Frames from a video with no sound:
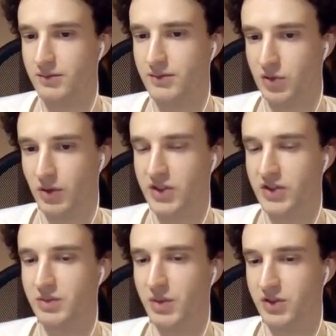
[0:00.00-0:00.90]
2
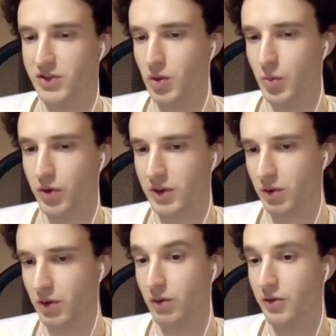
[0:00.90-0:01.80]
agents, but there's no point
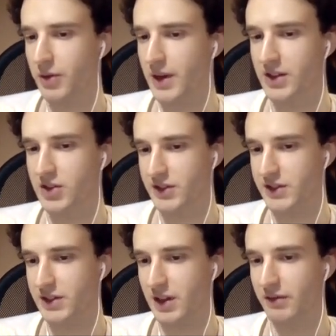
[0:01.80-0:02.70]
where all 3
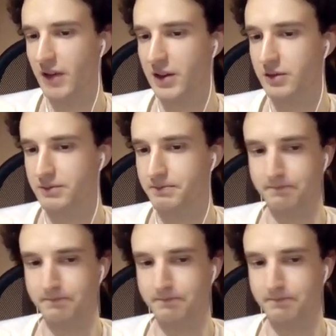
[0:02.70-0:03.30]
agents have value.